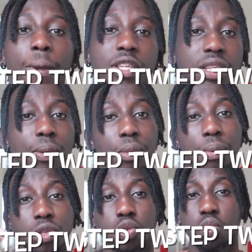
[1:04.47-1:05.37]
Step
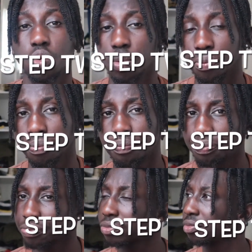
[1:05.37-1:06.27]
number two,
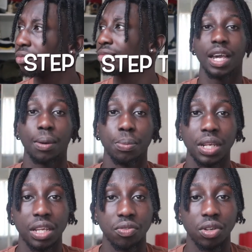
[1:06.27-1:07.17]
you gotta
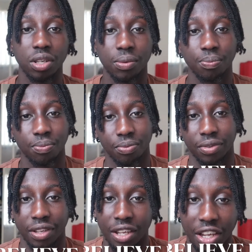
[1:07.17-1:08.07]
believe it.
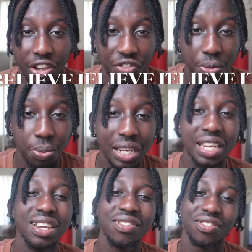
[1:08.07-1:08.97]
If you
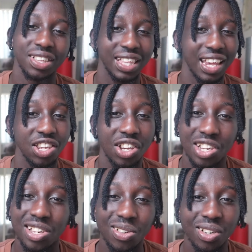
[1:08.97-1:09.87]
believe that you
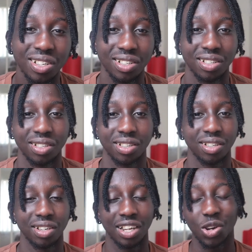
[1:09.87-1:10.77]
can do it,
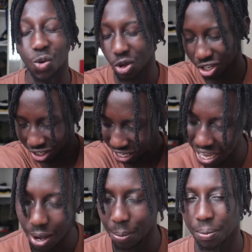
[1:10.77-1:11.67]
no
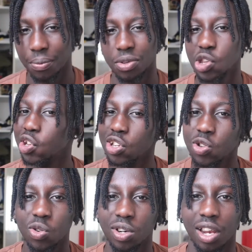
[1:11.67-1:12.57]
cap, you can
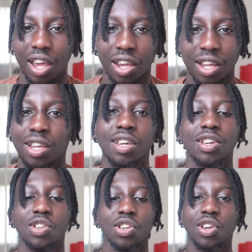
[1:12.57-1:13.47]
do it. Like,
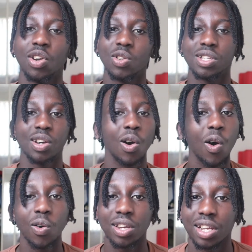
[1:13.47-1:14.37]
you can go to a
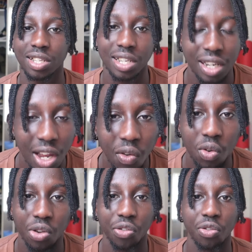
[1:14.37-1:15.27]
whole next
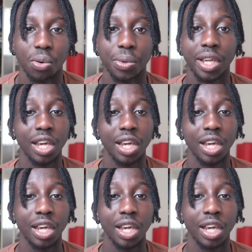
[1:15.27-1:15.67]
level, you feel me?